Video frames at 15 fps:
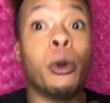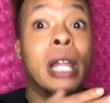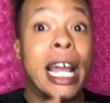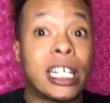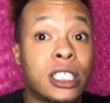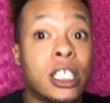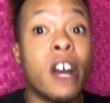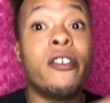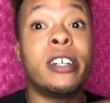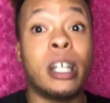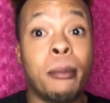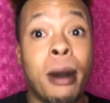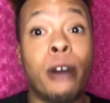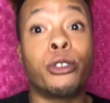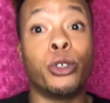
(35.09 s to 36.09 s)
like shoving
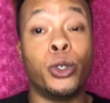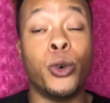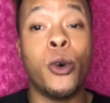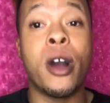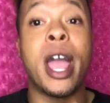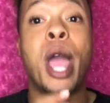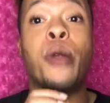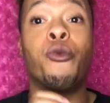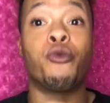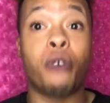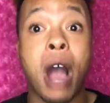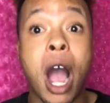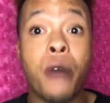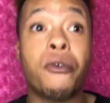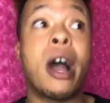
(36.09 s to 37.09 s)
them out the door and
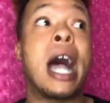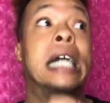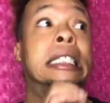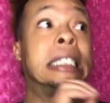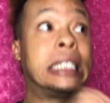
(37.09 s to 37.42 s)
Rara